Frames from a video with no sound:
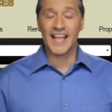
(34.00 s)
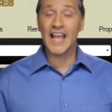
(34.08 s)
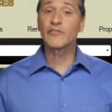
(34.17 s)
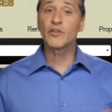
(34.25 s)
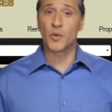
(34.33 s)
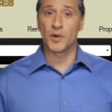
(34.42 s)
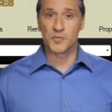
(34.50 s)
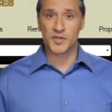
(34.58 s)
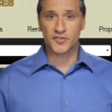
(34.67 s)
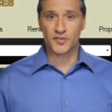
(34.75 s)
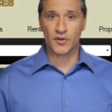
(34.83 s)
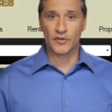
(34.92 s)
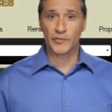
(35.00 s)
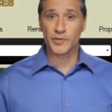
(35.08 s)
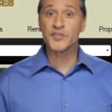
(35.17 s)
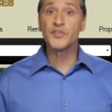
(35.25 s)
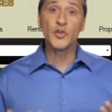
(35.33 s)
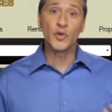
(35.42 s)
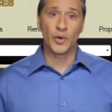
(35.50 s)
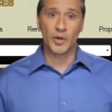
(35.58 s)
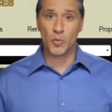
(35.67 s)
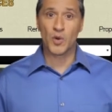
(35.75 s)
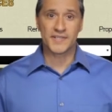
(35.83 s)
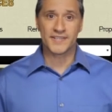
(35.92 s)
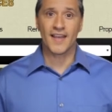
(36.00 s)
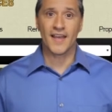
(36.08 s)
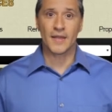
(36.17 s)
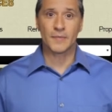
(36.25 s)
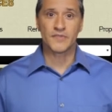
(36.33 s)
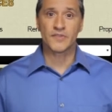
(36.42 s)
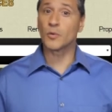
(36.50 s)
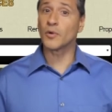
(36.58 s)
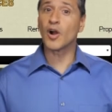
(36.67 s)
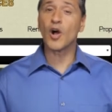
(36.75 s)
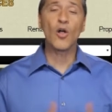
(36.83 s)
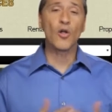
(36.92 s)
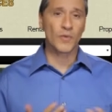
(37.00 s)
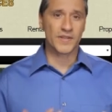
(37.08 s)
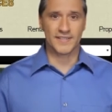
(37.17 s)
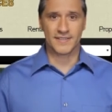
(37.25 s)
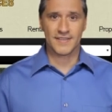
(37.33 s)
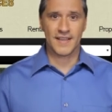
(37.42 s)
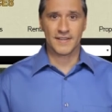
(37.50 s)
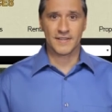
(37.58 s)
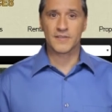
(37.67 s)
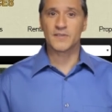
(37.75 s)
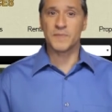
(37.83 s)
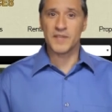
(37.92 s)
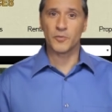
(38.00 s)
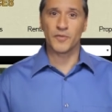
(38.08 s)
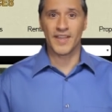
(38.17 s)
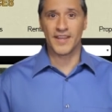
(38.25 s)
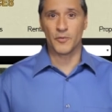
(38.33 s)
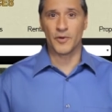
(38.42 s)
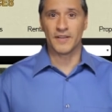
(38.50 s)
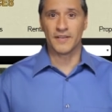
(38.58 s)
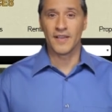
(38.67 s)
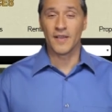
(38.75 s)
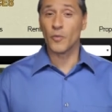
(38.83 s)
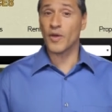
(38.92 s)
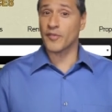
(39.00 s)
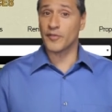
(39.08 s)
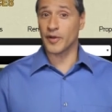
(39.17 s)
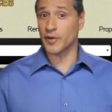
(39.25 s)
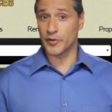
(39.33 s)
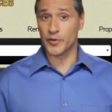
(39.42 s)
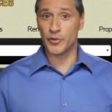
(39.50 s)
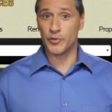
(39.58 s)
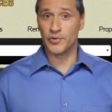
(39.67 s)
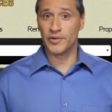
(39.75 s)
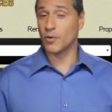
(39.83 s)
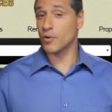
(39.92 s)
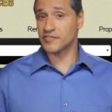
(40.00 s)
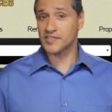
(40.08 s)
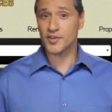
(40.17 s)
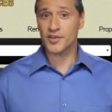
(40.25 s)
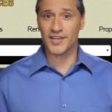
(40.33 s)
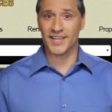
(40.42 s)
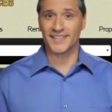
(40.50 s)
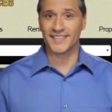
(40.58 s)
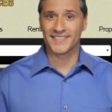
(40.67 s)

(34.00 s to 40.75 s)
Everyone we serve was new at one time, so we're always excited to speak with anyone, whether they're new or returning.